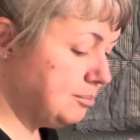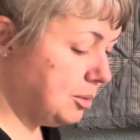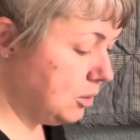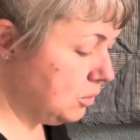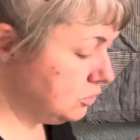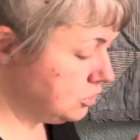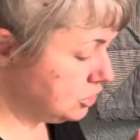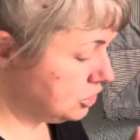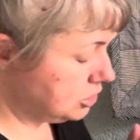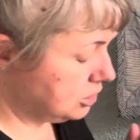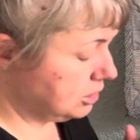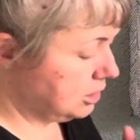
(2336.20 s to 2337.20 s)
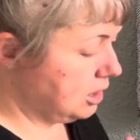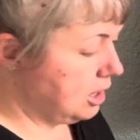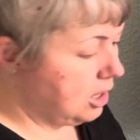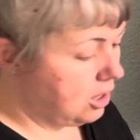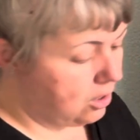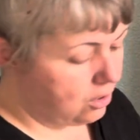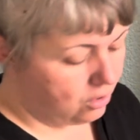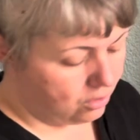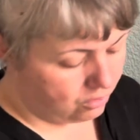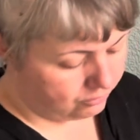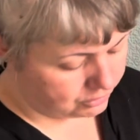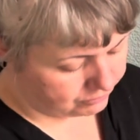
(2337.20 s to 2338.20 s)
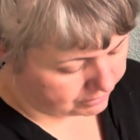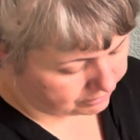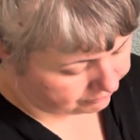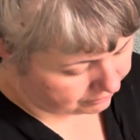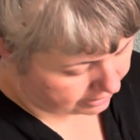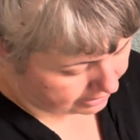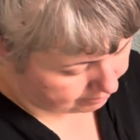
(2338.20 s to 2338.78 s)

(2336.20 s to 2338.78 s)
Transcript: balls of Zwarte Varet